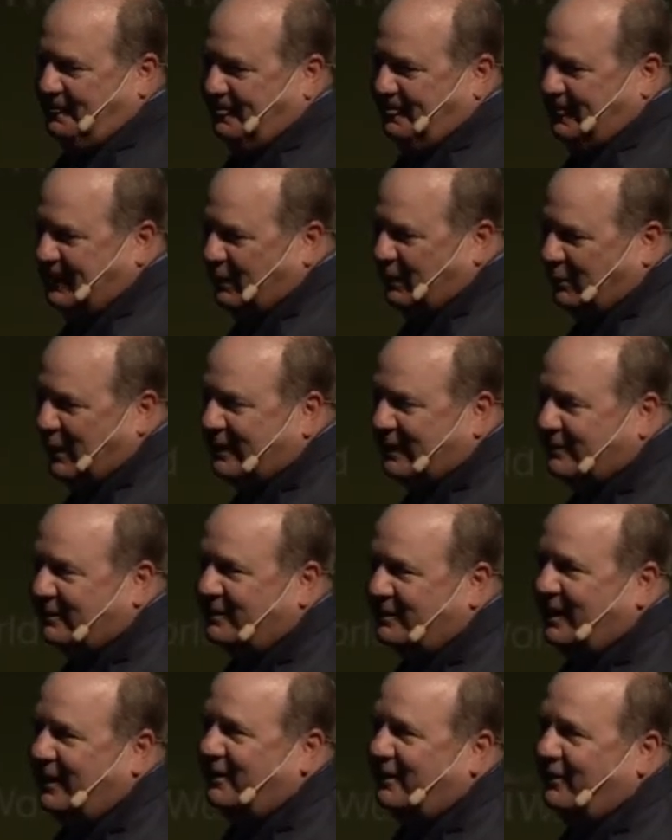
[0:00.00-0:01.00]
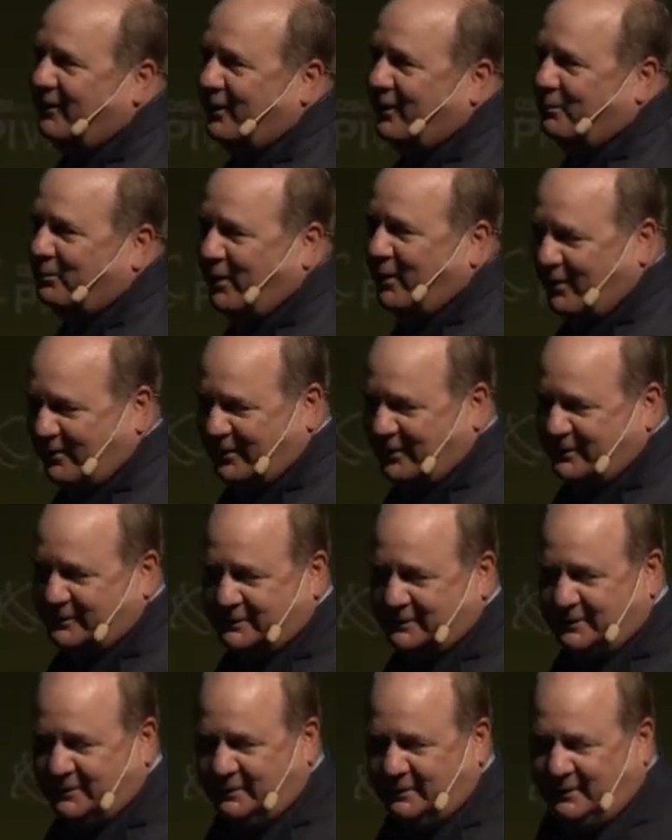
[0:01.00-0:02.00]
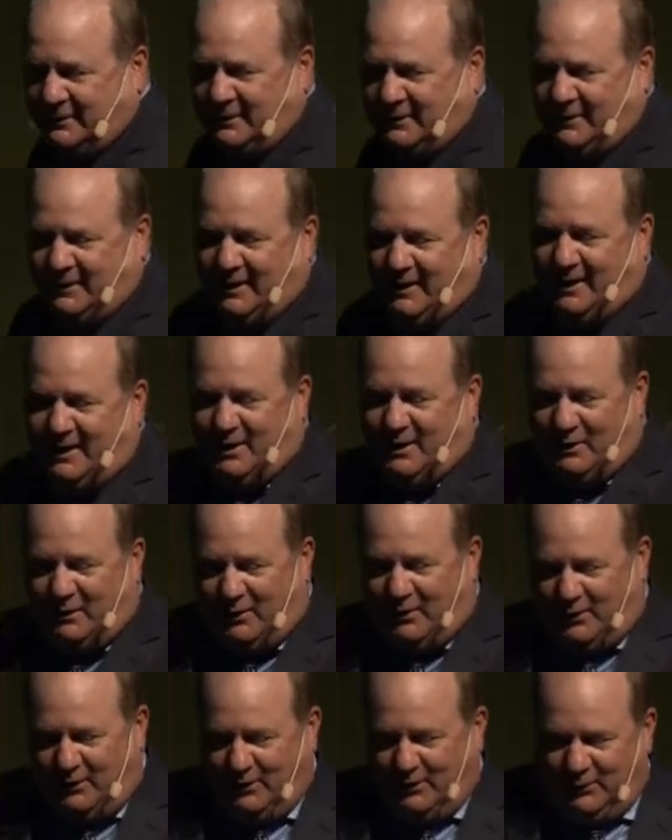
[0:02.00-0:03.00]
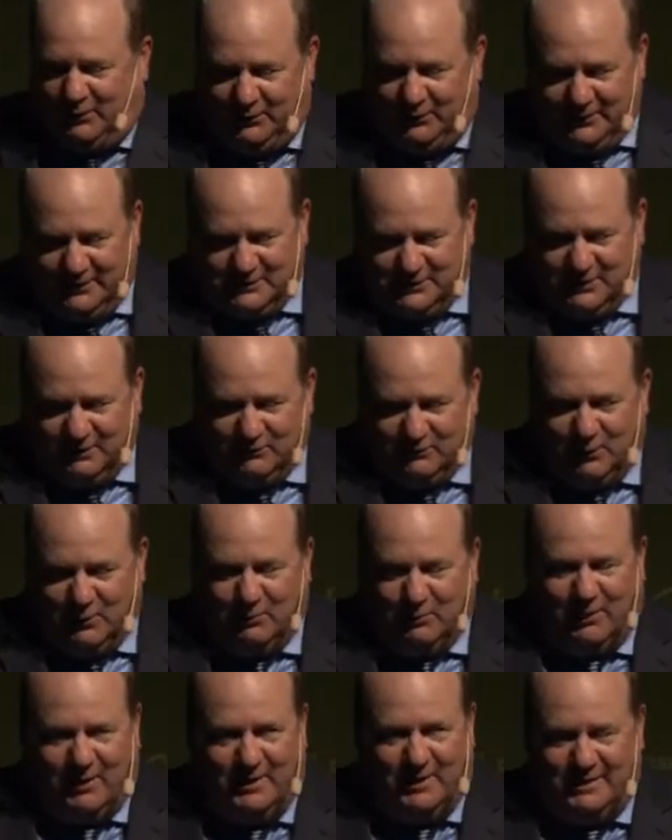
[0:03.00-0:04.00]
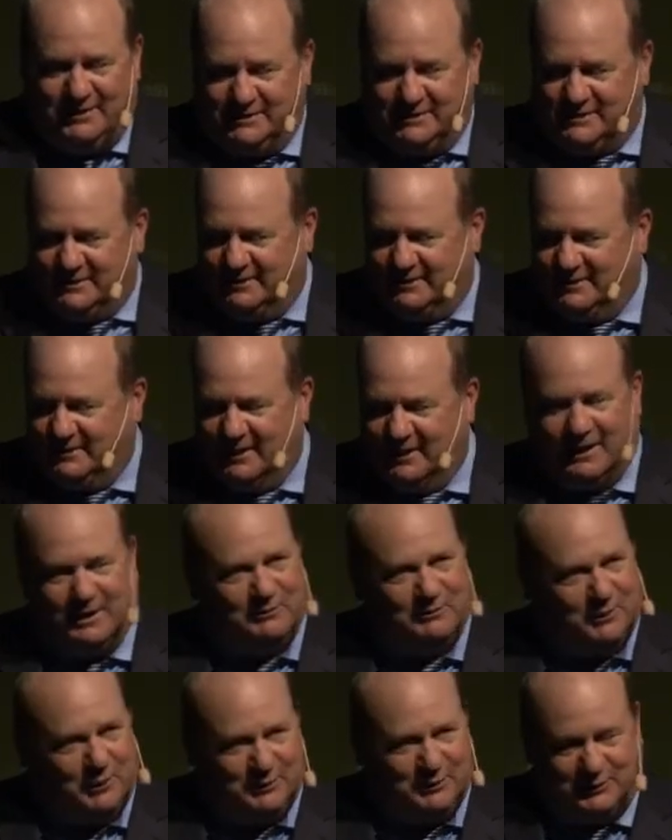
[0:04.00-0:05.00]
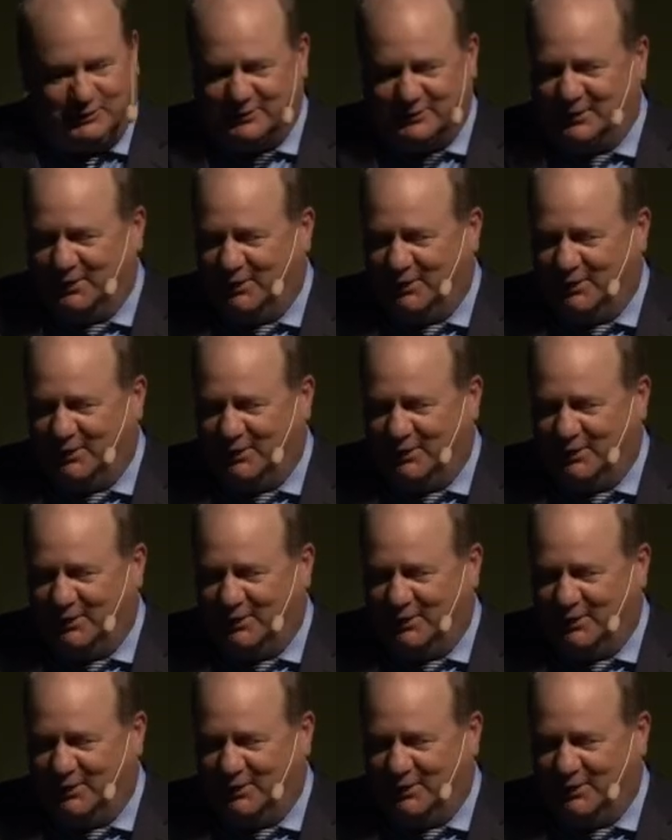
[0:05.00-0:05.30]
I would like to thank our partners, our gold and silver and bronze. And of course, you see our